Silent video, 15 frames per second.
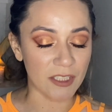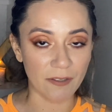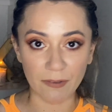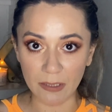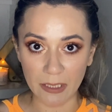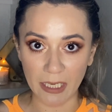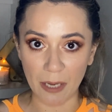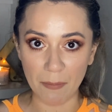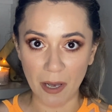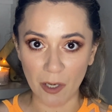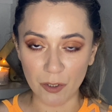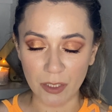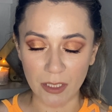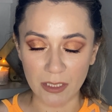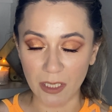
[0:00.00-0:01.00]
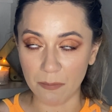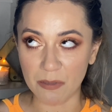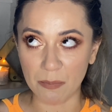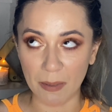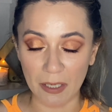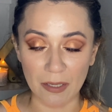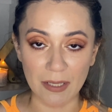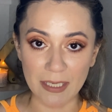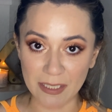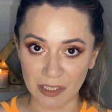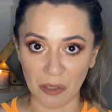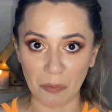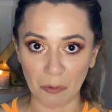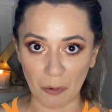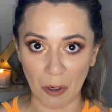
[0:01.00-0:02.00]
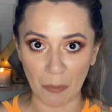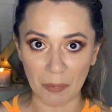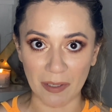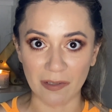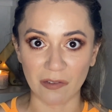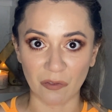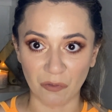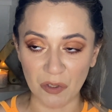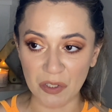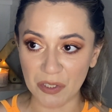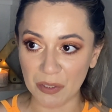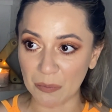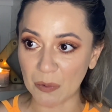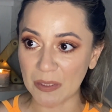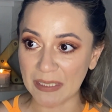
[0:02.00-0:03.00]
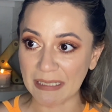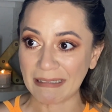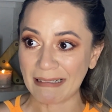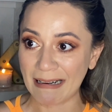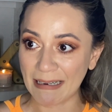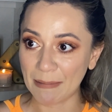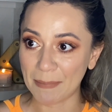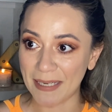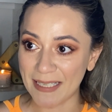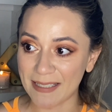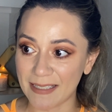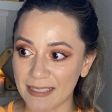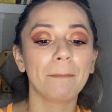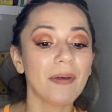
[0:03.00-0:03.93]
Definitely came out 10 times better this time around because the first time was a hot mess.